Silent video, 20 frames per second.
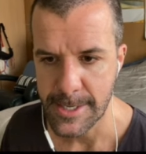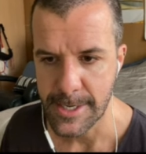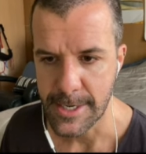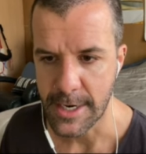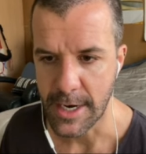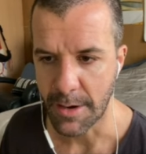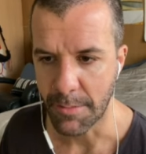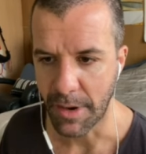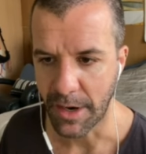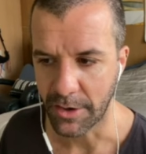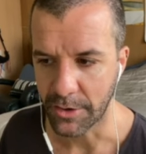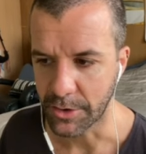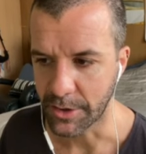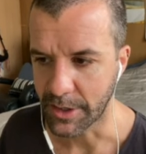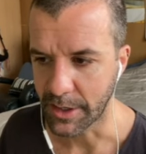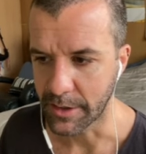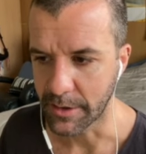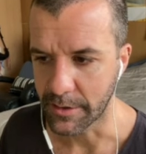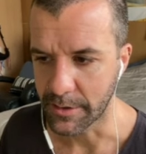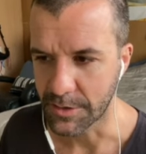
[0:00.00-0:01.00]
I might look
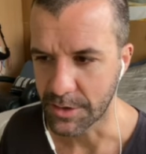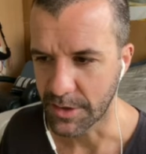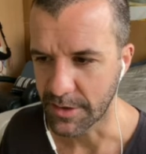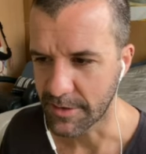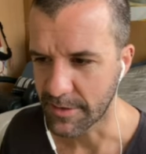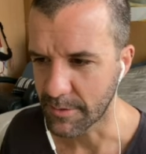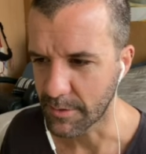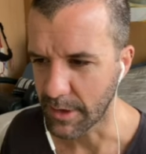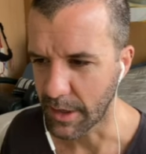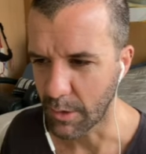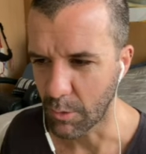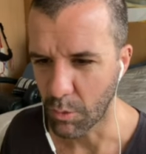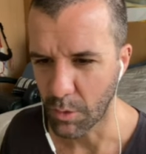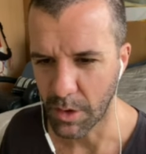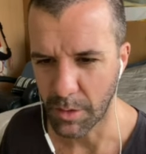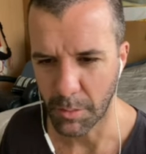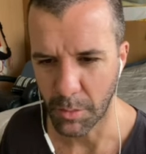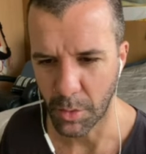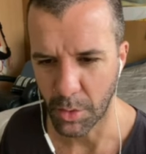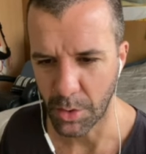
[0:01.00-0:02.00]
at it just like
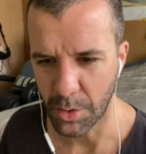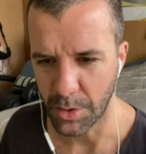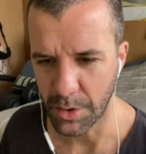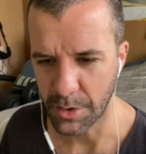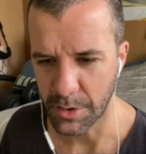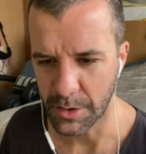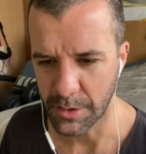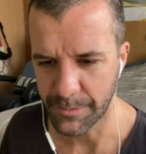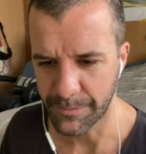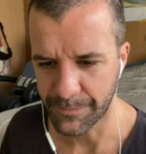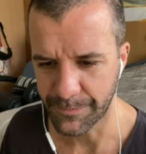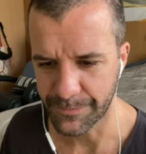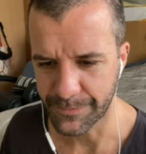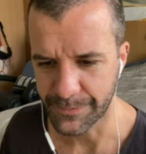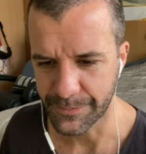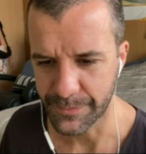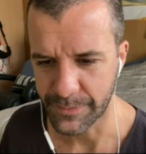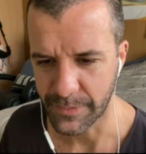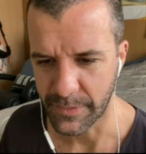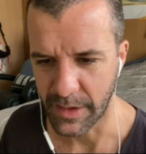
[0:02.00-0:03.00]
one more
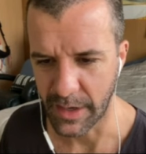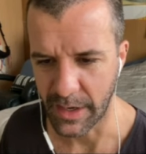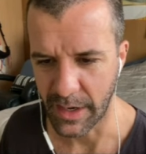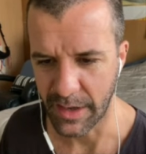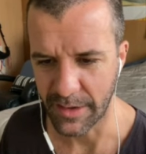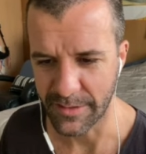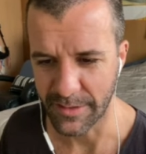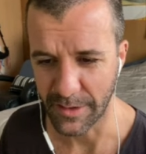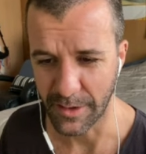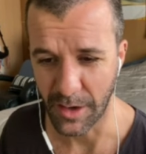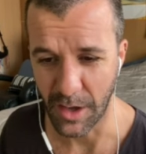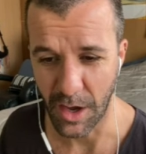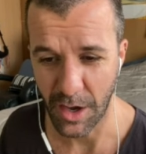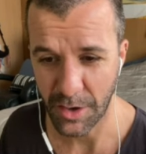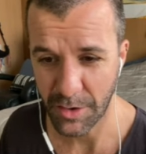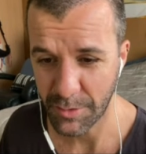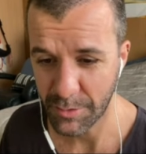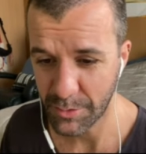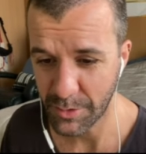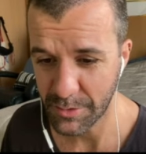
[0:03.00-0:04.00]
that has a lot
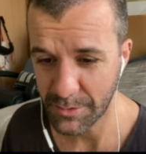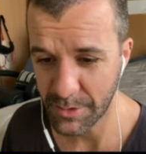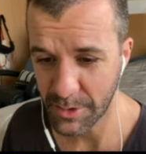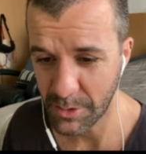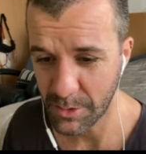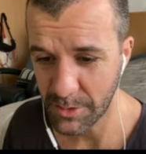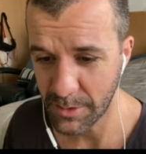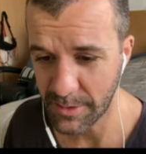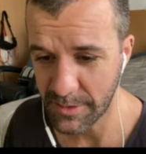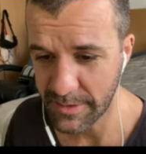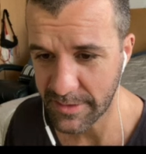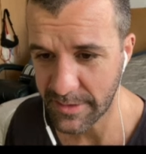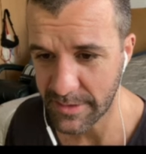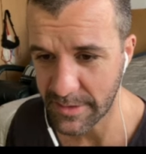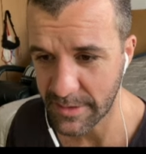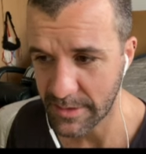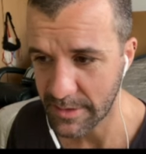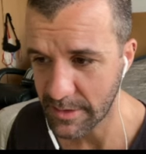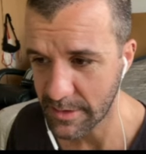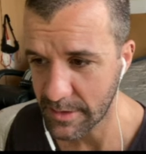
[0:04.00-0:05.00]
of
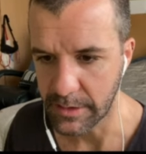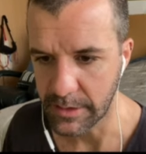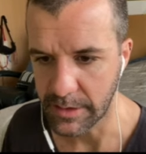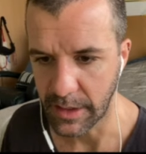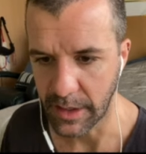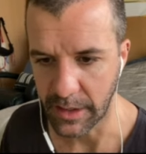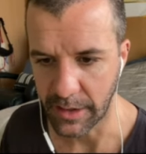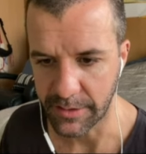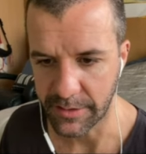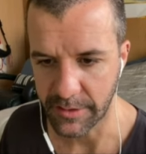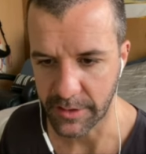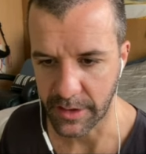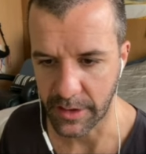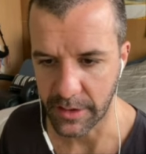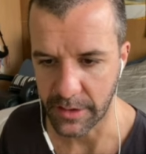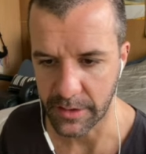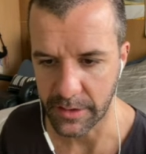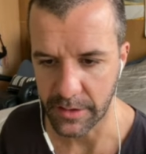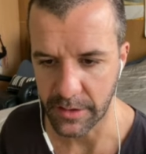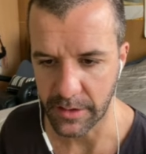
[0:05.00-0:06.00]
reviews. Yeah, let's look
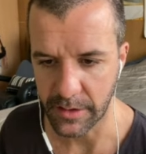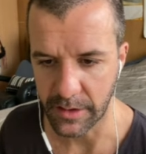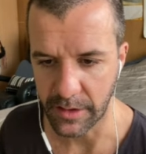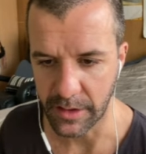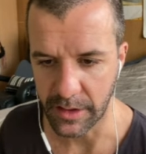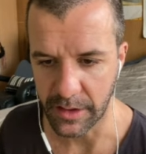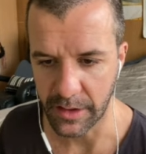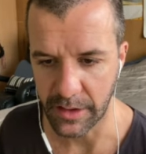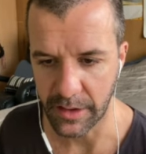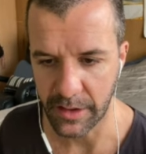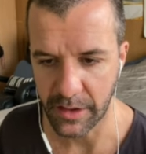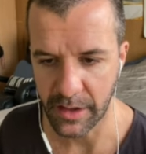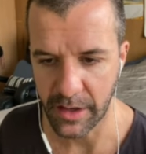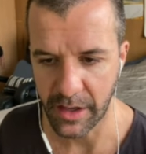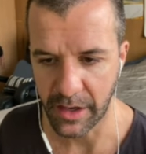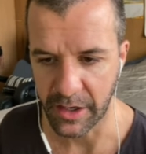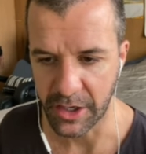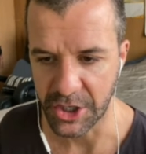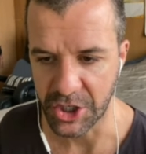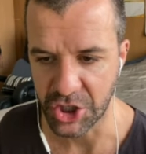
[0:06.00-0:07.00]
at Les
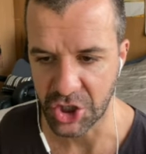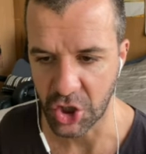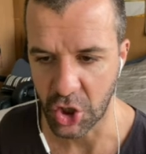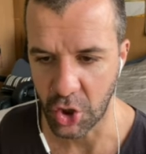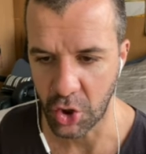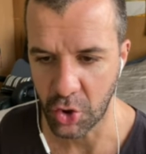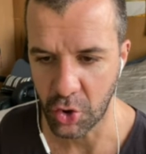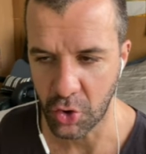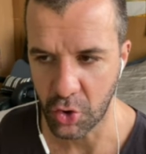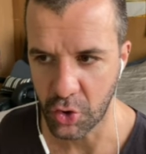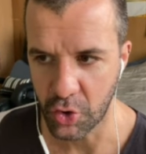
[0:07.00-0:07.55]
Régions.